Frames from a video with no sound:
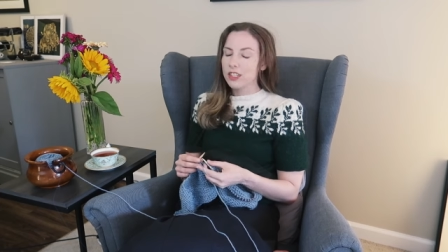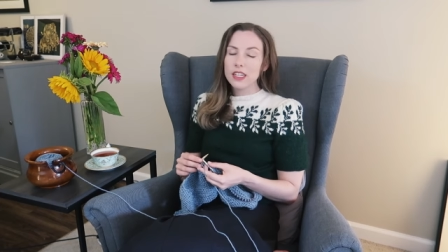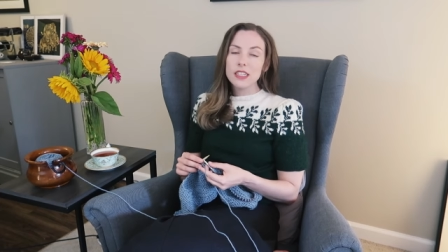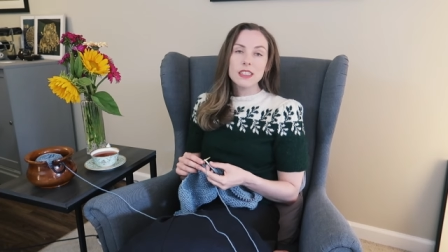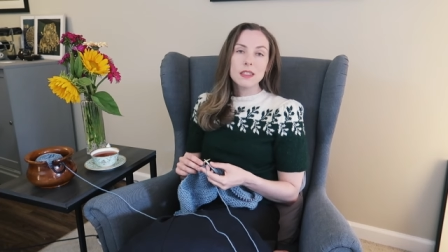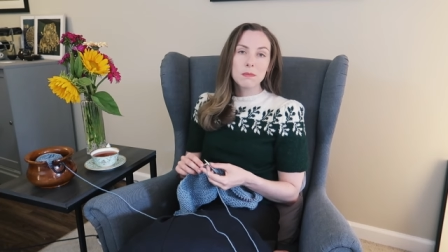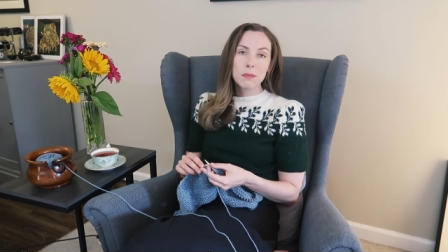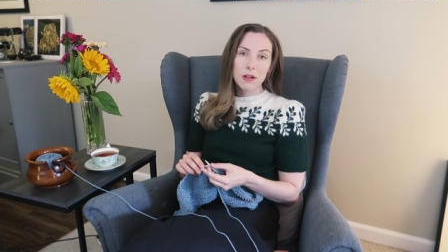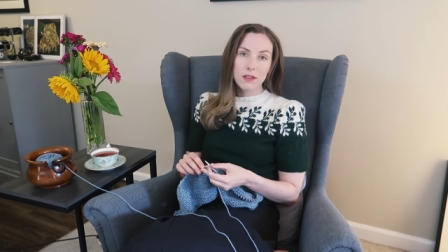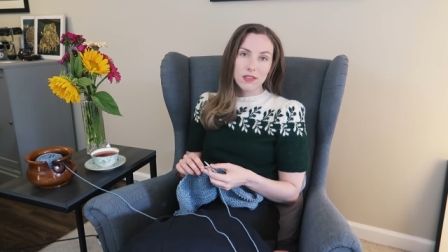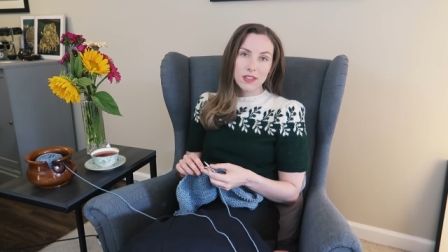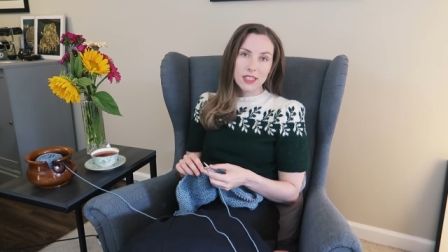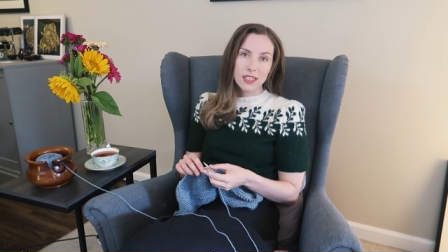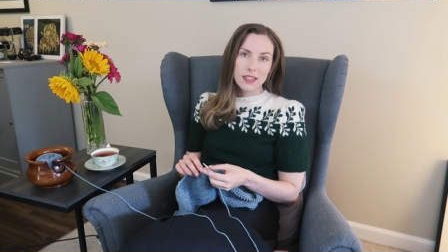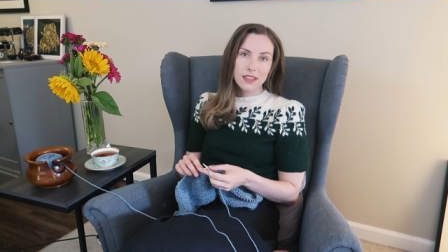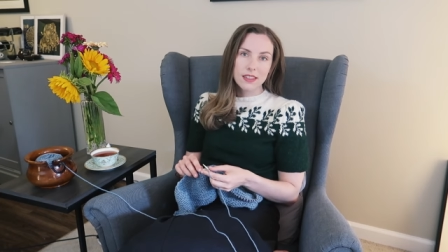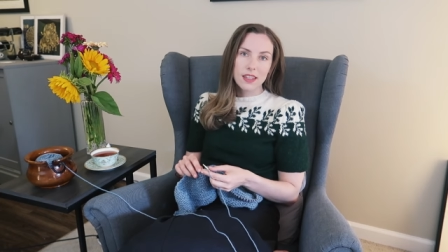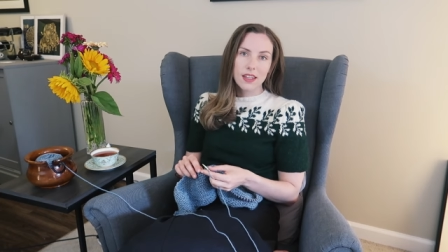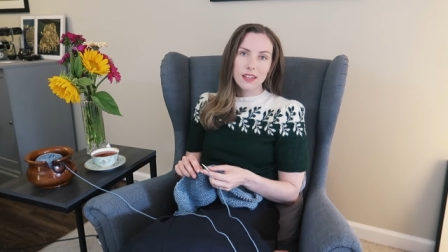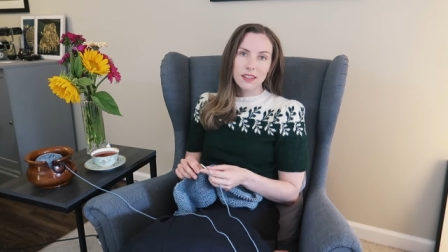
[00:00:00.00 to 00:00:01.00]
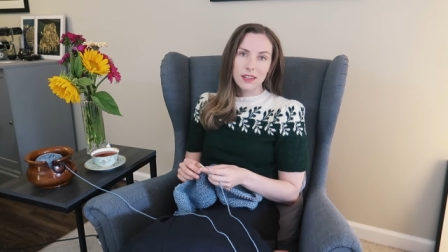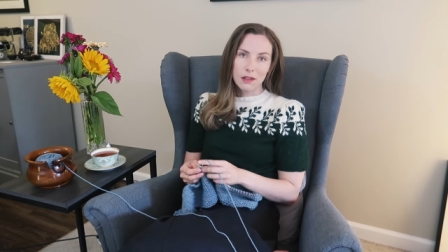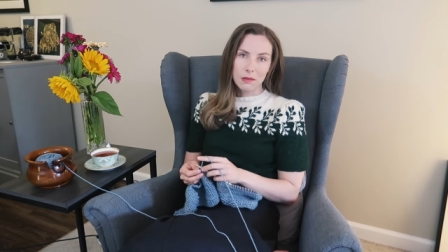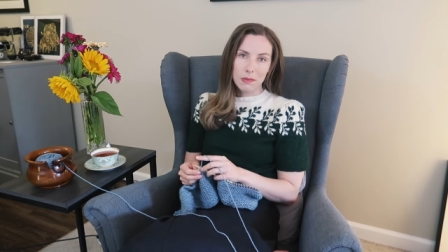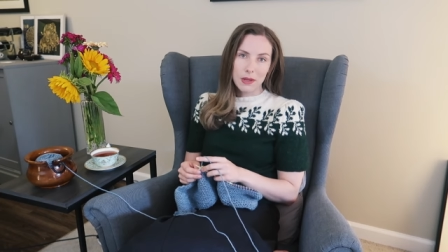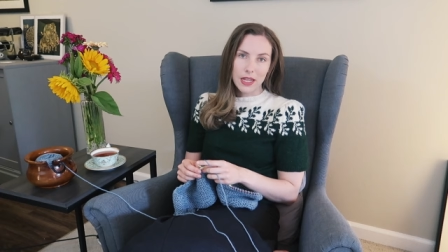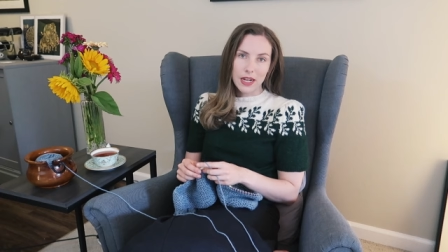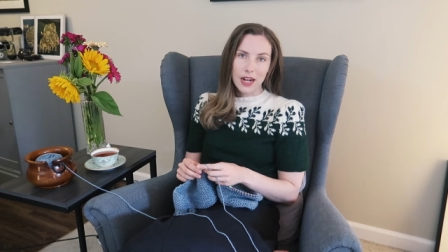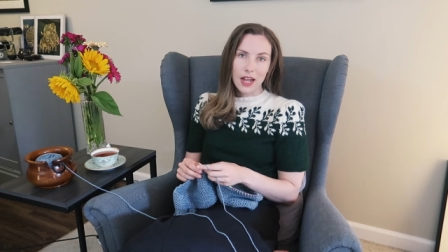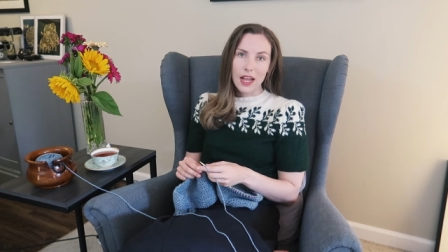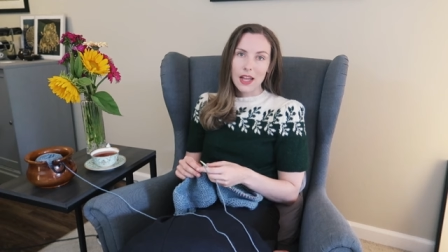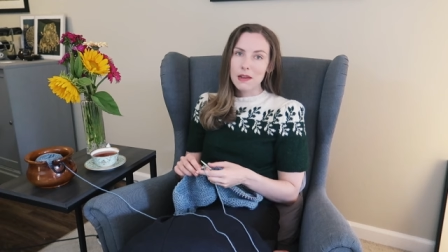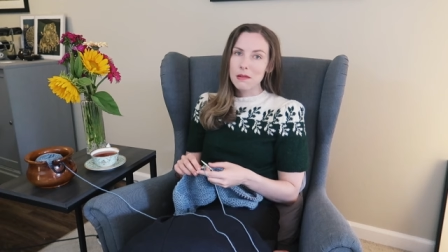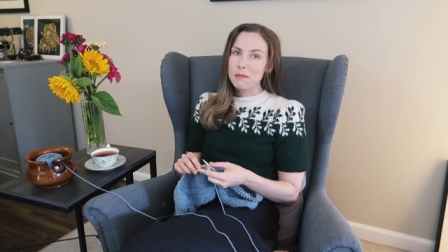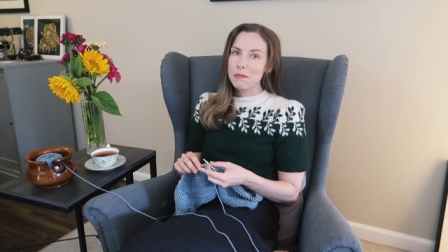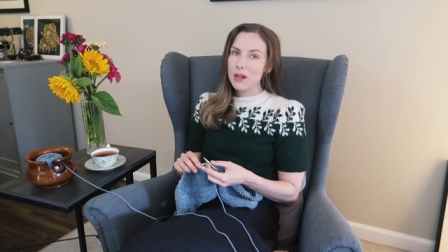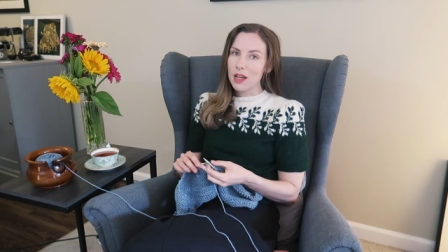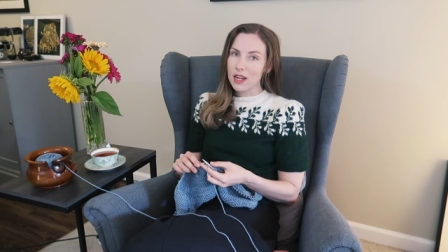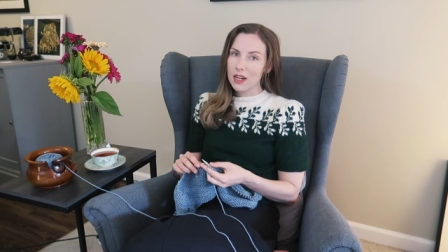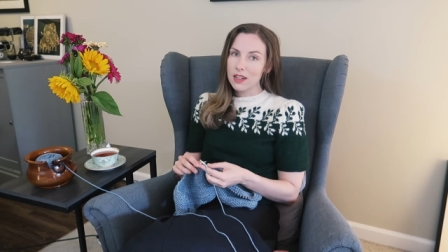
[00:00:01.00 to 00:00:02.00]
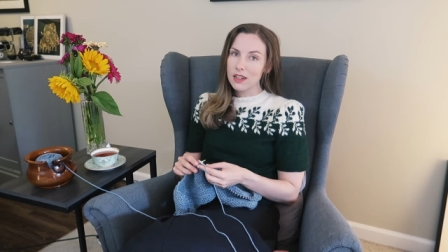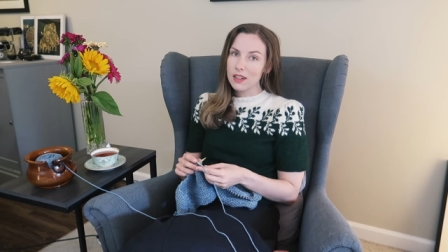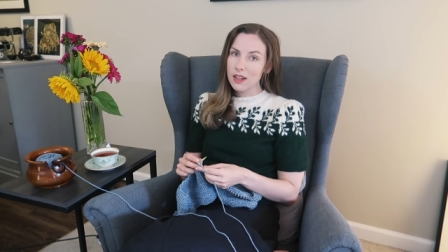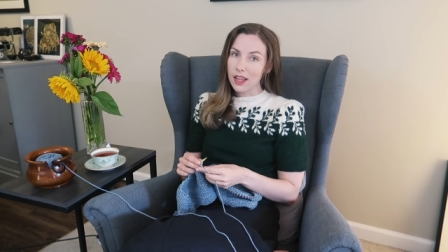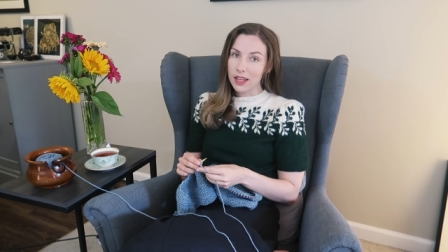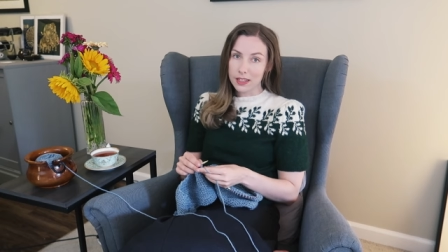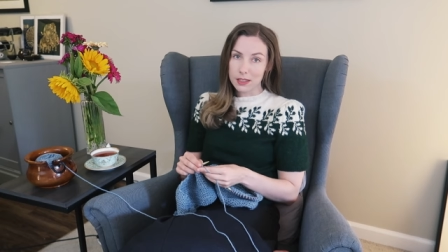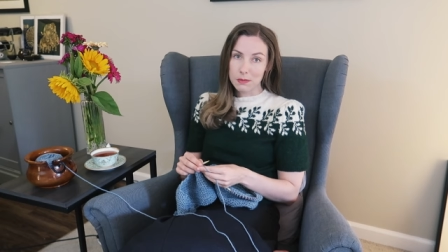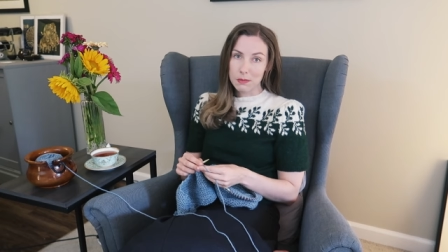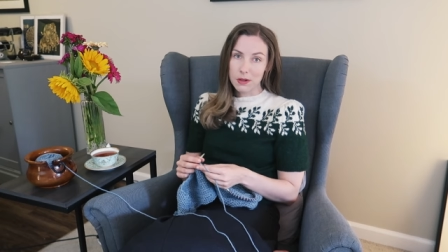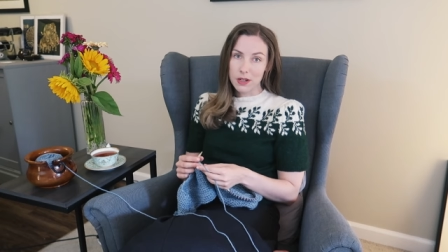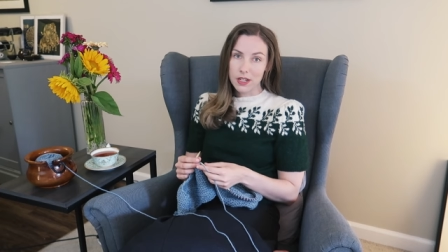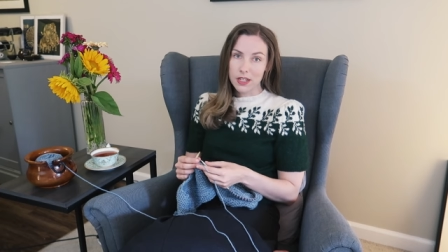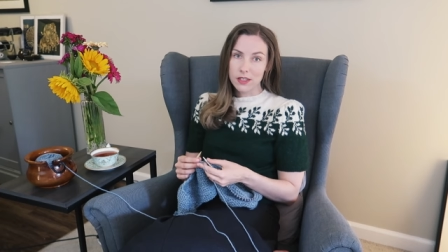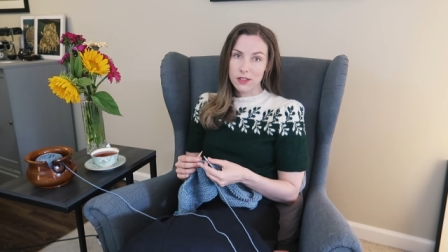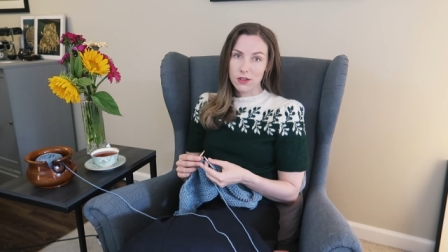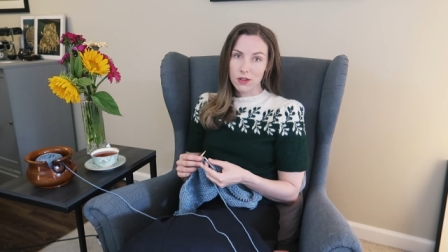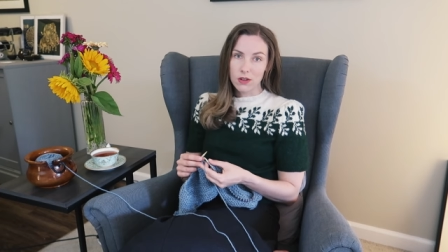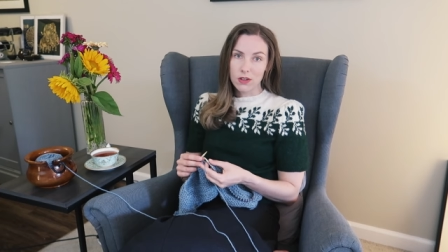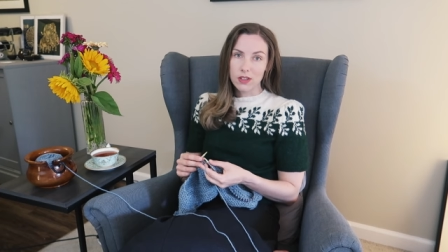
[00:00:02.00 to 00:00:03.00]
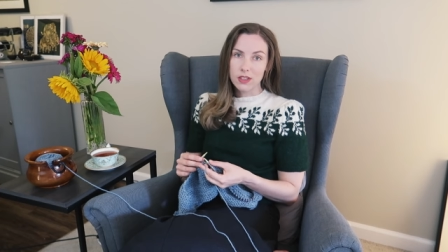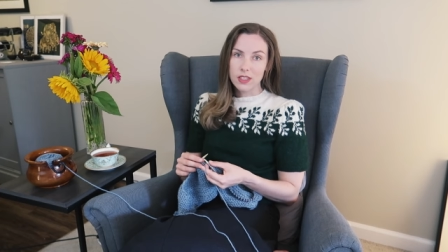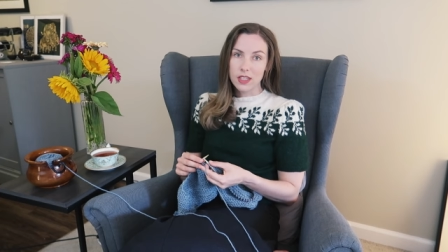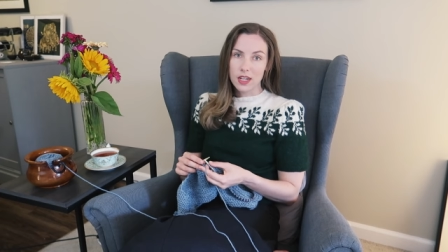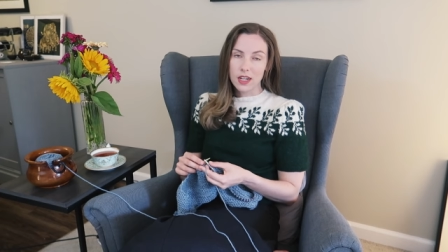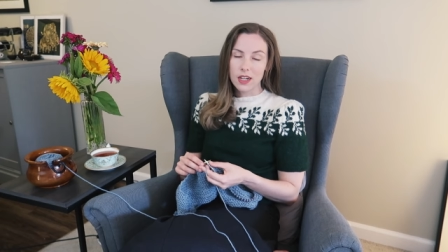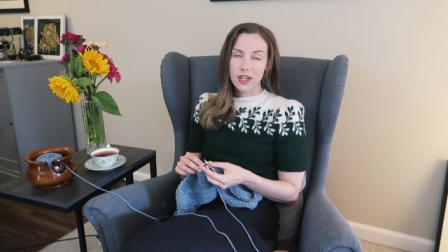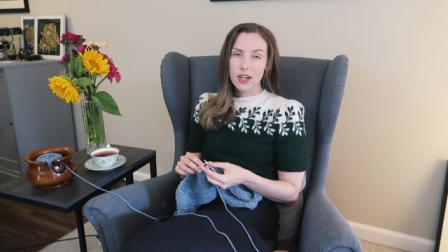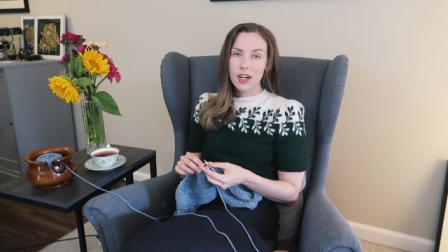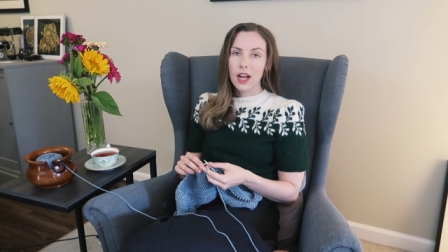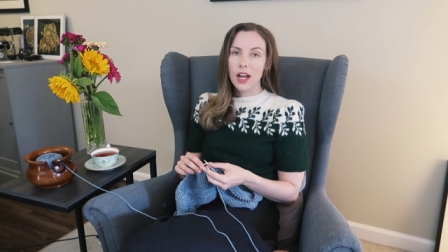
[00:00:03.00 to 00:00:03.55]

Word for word: Just to preface this a little bit, I am not an expert historical knitter.